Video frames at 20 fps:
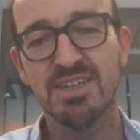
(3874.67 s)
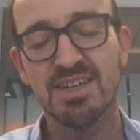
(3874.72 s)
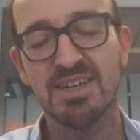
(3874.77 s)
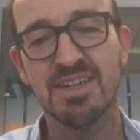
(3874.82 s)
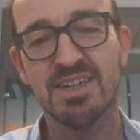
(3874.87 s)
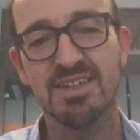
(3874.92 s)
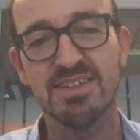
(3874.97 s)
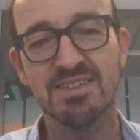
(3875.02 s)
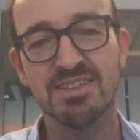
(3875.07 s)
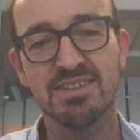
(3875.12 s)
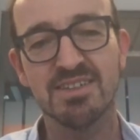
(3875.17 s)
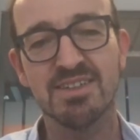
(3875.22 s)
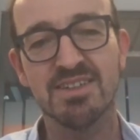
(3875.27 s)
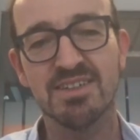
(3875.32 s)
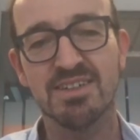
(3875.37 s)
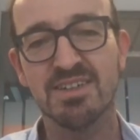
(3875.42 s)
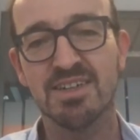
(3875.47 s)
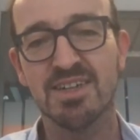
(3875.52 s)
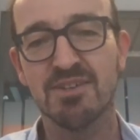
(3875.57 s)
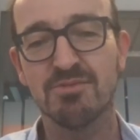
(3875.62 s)
And
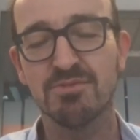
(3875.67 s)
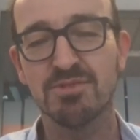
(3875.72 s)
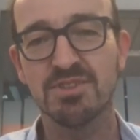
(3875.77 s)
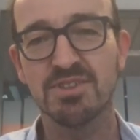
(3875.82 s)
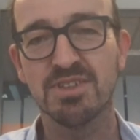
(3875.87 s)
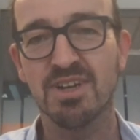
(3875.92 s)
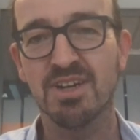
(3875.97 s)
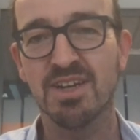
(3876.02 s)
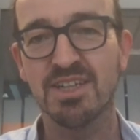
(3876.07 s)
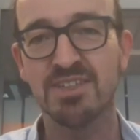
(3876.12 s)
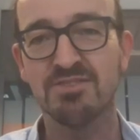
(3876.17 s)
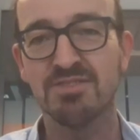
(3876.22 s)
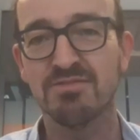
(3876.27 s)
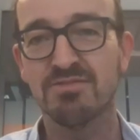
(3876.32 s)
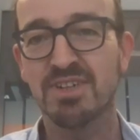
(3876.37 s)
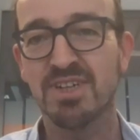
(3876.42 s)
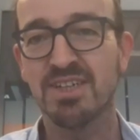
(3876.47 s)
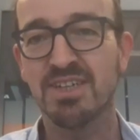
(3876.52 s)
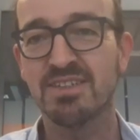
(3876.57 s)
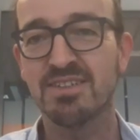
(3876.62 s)
I would like to
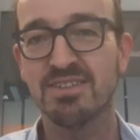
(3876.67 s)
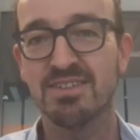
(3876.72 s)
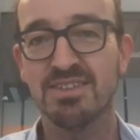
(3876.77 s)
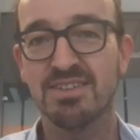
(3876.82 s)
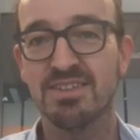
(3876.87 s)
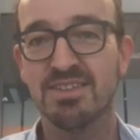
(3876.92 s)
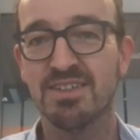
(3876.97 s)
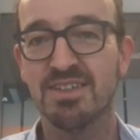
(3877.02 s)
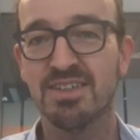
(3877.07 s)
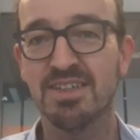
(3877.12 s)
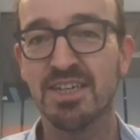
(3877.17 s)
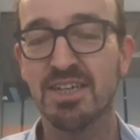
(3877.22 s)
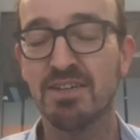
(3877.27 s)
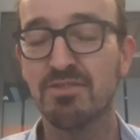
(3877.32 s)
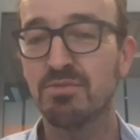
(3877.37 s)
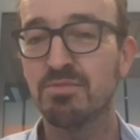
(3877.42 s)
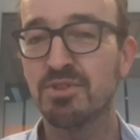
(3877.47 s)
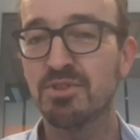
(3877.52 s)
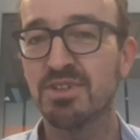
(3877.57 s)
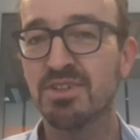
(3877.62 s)
invite
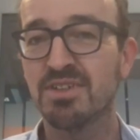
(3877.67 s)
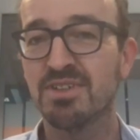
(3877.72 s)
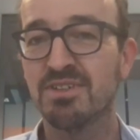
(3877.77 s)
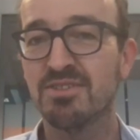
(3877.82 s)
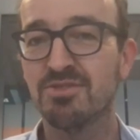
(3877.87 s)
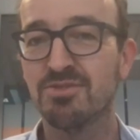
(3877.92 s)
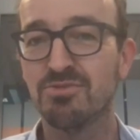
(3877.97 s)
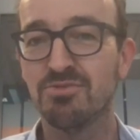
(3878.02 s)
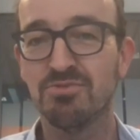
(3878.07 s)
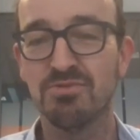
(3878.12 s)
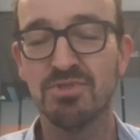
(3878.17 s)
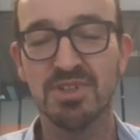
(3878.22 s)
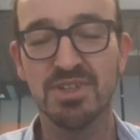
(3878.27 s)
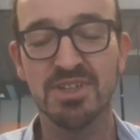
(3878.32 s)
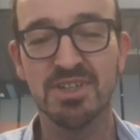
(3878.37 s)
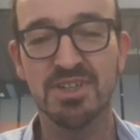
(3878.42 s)
everyone who